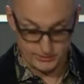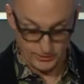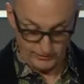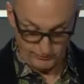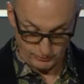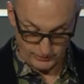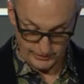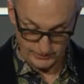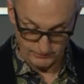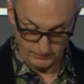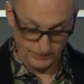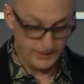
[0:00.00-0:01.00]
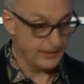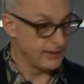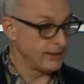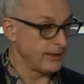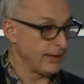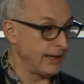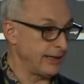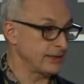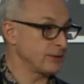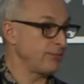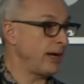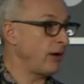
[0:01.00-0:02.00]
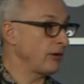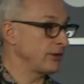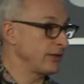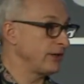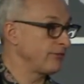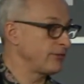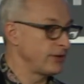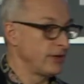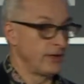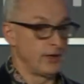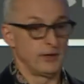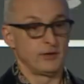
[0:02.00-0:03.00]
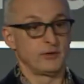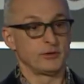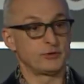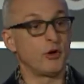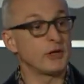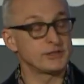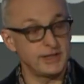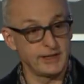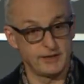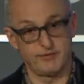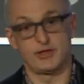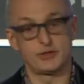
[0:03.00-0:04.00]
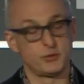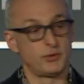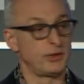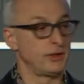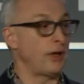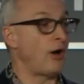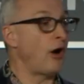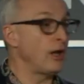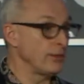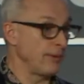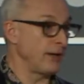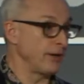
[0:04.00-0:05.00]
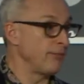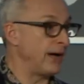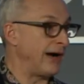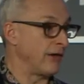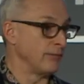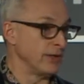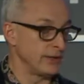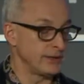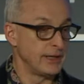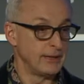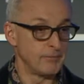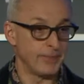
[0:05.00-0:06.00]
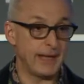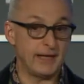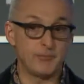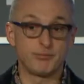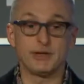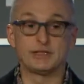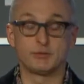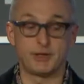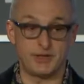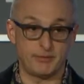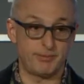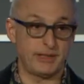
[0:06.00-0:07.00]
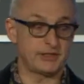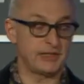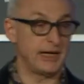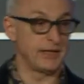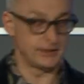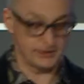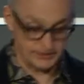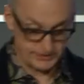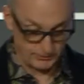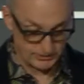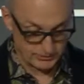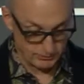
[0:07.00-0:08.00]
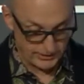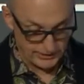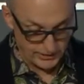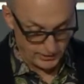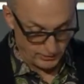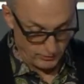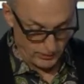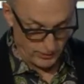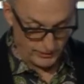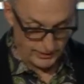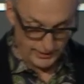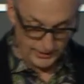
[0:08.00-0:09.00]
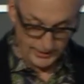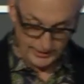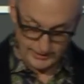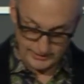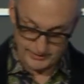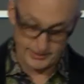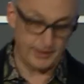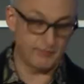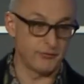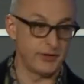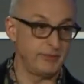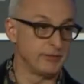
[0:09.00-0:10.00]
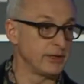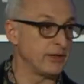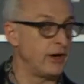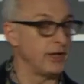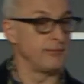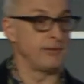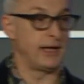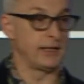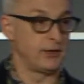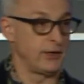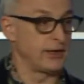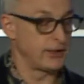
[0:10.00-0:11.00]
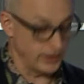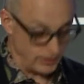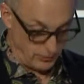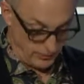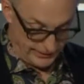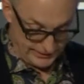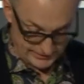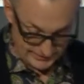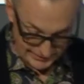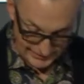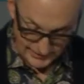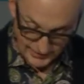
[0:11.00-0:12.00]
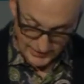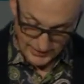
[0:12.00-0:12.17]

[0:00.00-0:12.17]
software. And it's a power shift towards the individual, all about empowerment. And it brings with it big challenges. There was a really good quote in a Tom Friedman column not long ago where he said